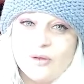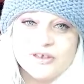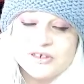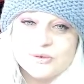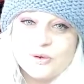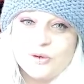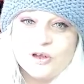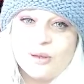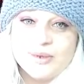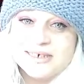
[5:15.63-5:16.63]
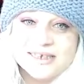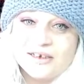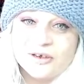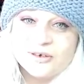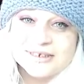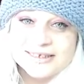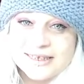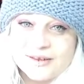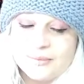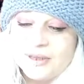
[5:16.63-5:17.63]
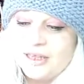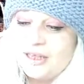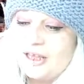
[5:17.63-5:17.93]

whilst you were all commenting and I couldn't see them.